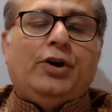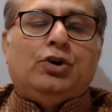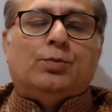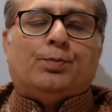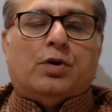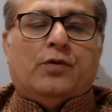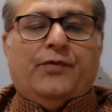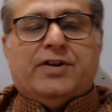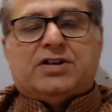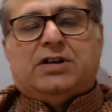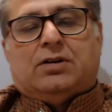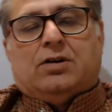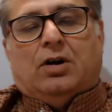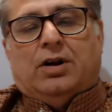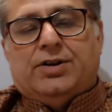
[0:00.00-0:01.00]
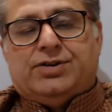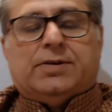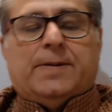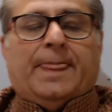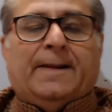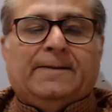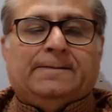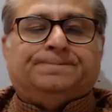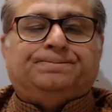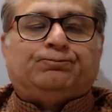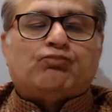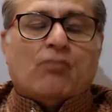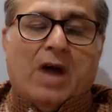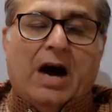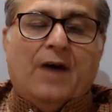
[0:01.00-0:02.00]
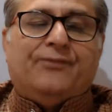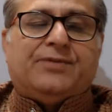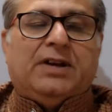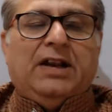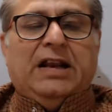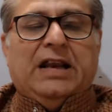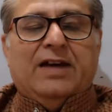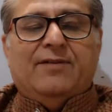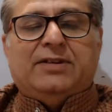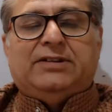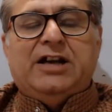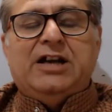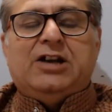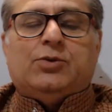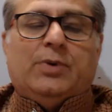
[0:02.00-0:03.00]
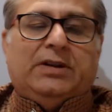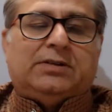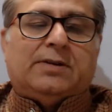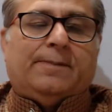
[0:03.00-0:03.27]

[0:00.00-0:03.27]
to professional college after 11th and 12th.